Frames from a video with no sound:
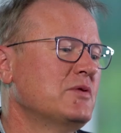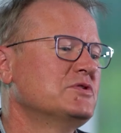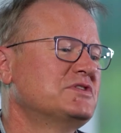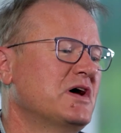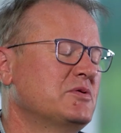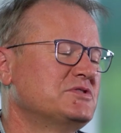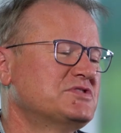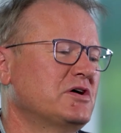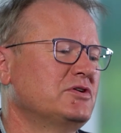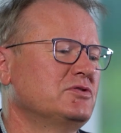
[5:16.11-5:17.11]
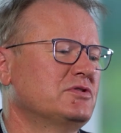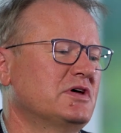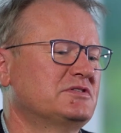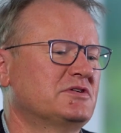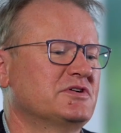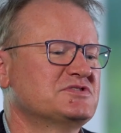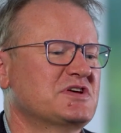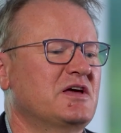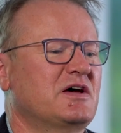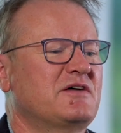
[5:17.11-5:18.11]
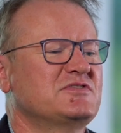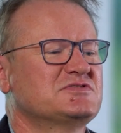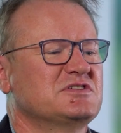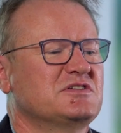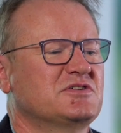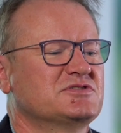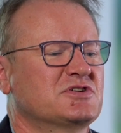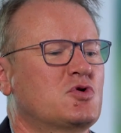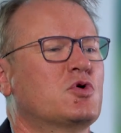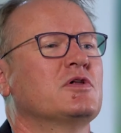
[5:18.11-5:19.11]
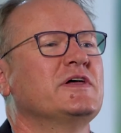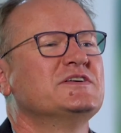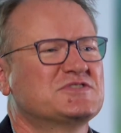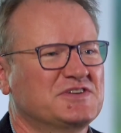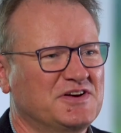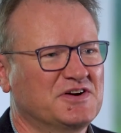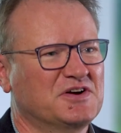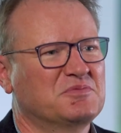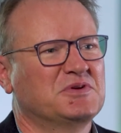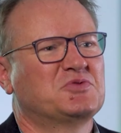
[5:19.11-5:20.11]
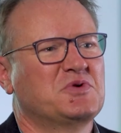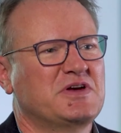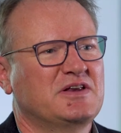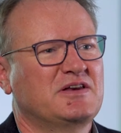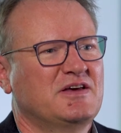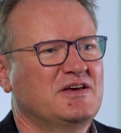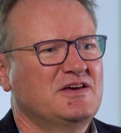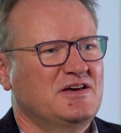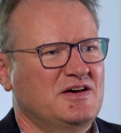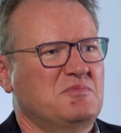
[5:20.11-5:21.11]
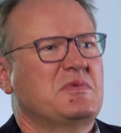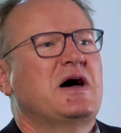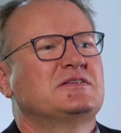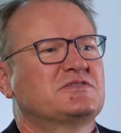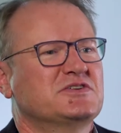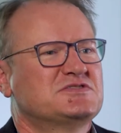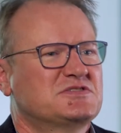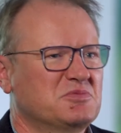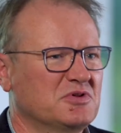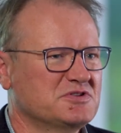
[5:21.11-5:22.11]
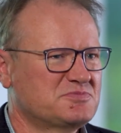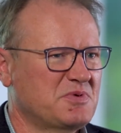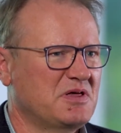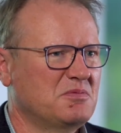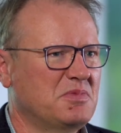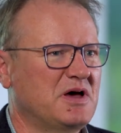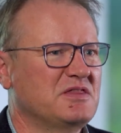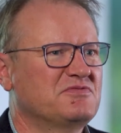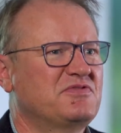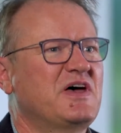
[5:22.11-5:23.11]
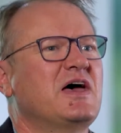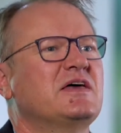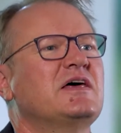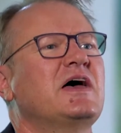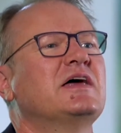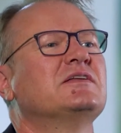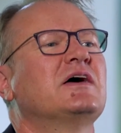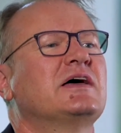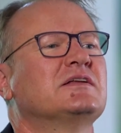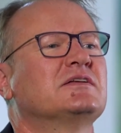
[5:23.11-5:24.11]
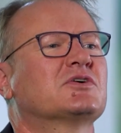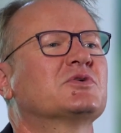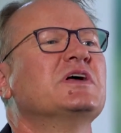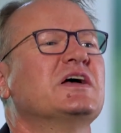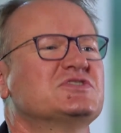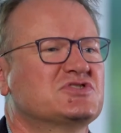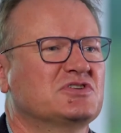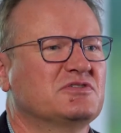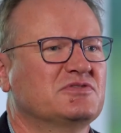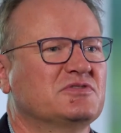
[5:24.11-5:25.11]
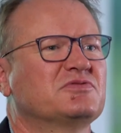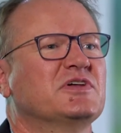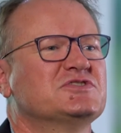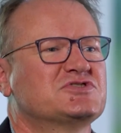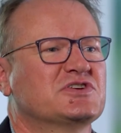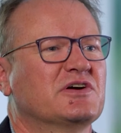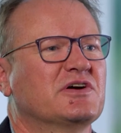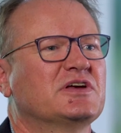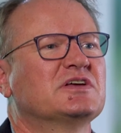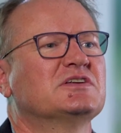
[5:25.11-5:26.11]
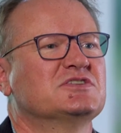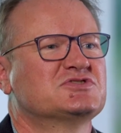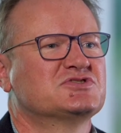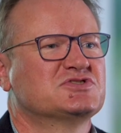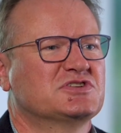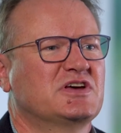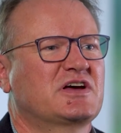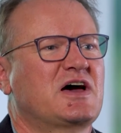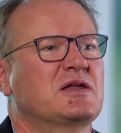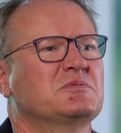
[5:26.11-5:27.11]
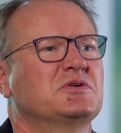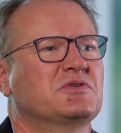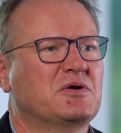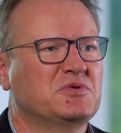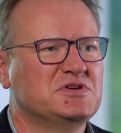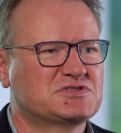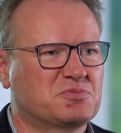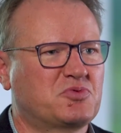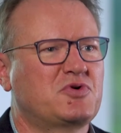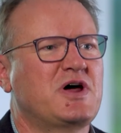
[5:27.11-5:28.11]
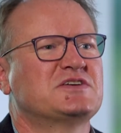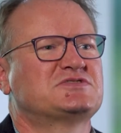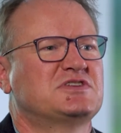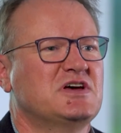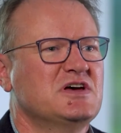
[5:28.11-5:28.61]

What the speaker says: would tell you that obviously there is a correlation here between monetary stimulus by the Fed and the creation of inflationary conditions in the economy, right? We suppressed